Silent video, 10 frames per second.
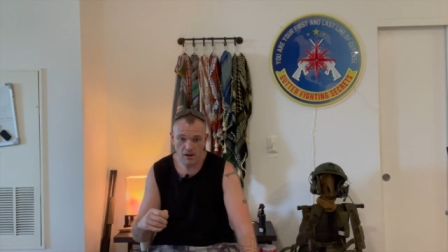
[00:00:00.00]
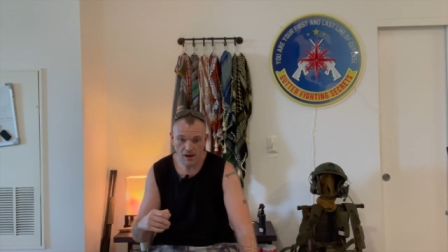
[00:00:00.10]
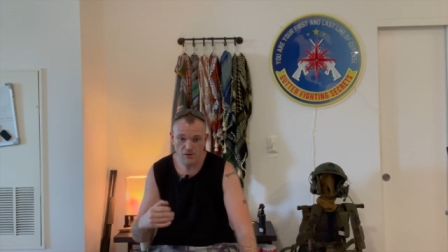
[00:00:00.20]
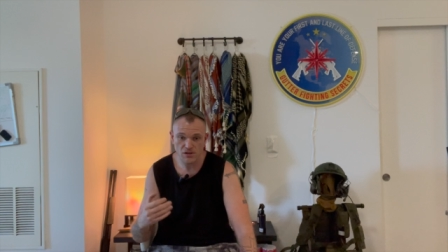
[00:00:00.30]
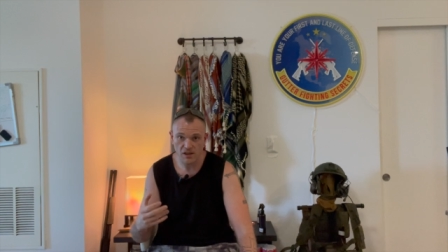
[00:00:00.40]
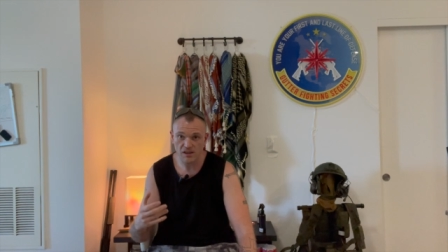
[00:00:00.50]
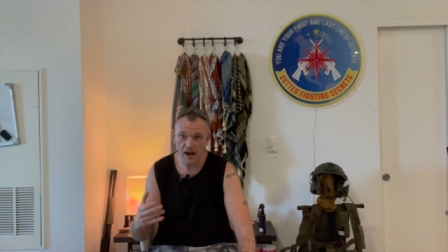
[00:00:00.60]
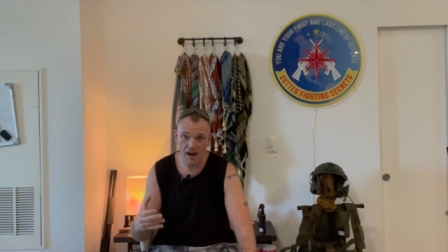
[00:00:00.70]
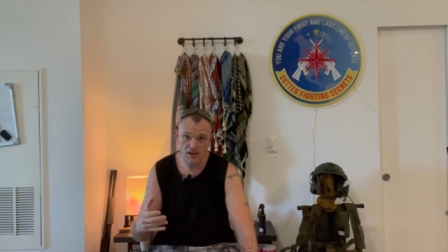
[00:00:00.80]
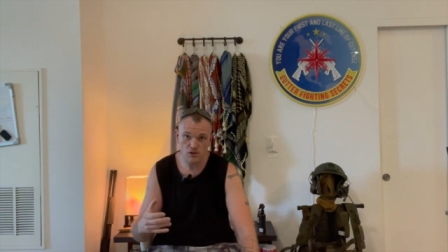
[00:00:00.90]
Obviously, the
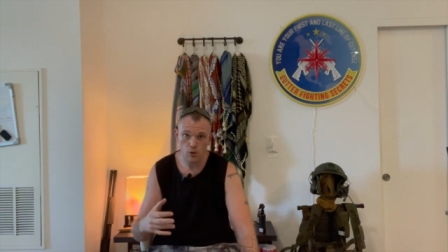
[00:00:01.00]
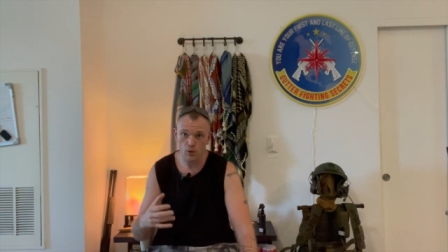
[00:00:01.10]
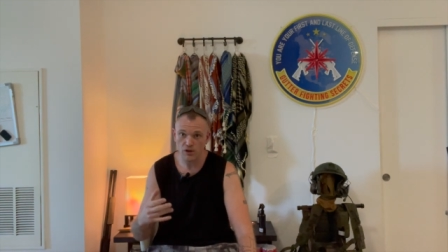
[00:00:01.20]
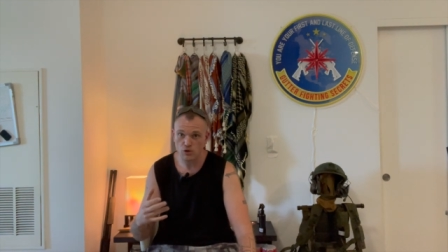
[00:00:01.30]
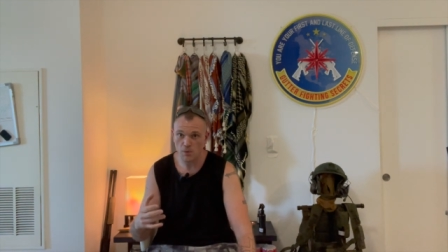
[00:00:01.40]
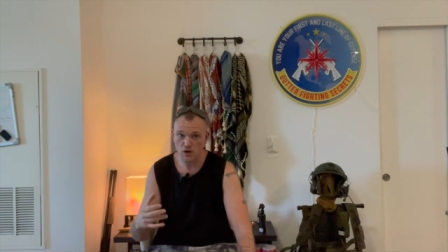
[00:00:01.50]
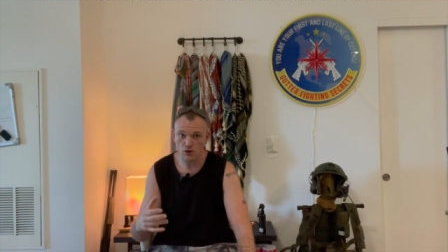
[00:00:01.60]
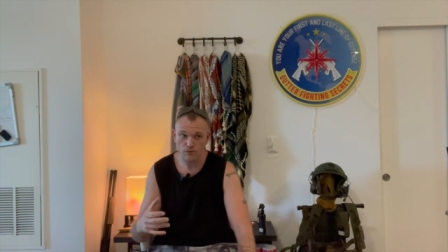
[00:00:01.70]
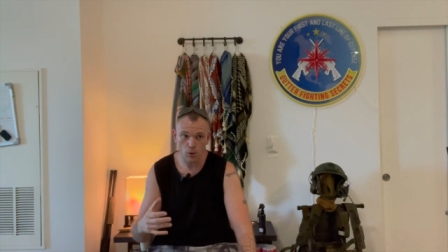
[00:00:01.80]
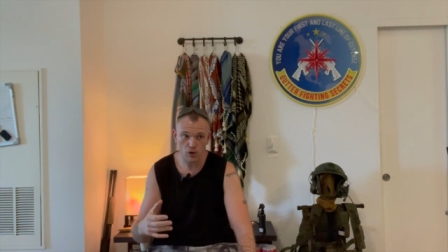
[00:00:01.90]
guys who are in
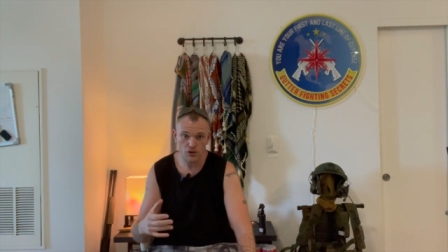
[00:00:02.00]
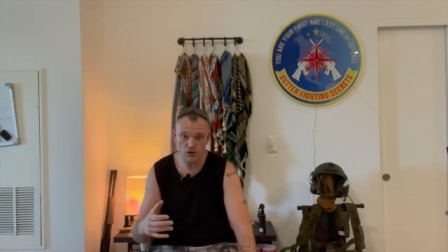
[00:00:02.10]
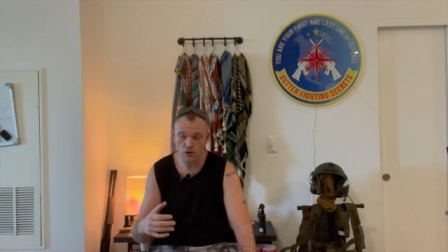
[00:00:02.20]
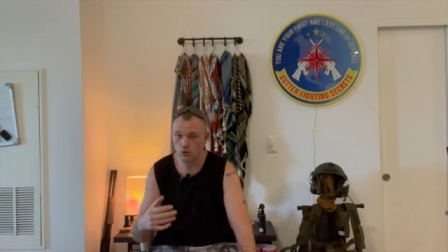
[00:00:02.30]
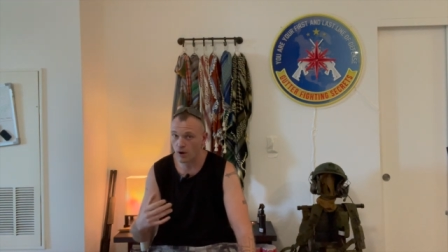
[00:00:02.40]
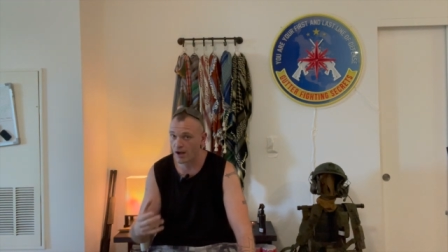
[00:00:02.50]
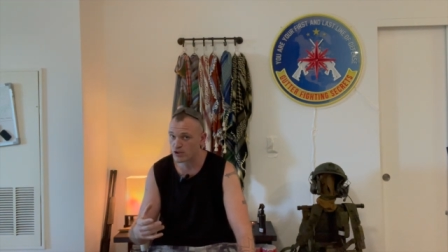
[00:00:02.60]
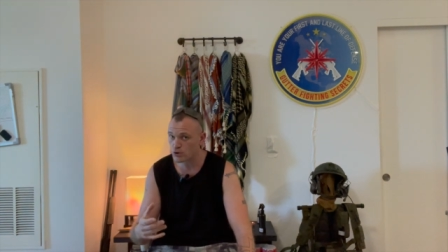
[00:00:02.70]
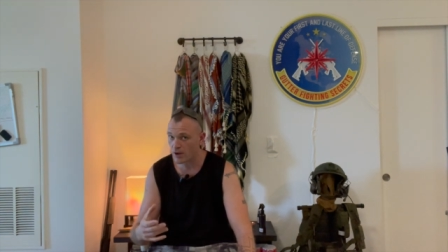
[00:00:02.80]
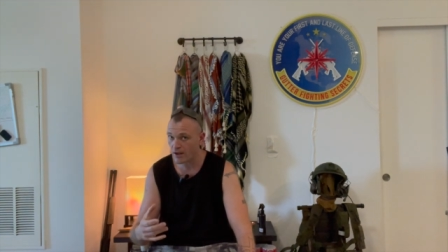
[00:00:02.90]
special forces are
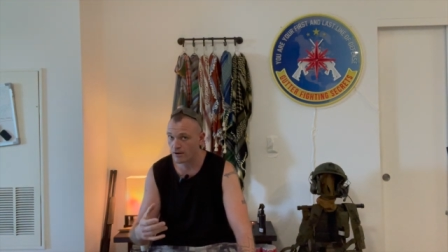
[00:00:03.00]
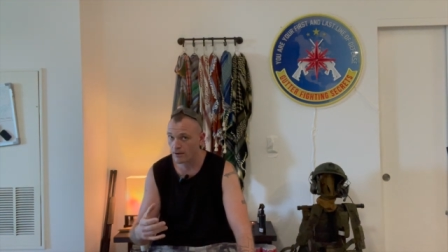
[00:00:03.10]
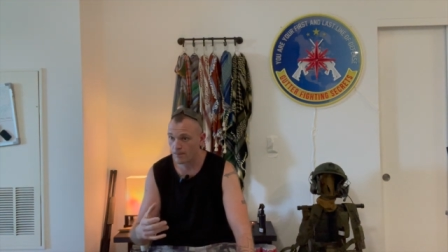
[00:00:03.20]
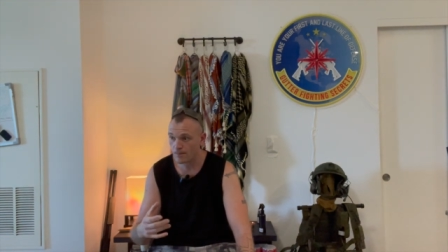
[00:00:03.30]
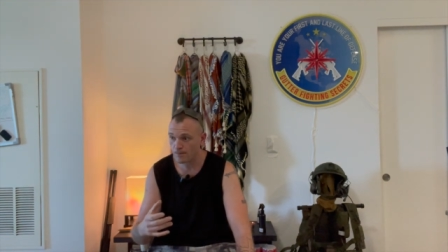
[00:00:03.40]
cross-trained.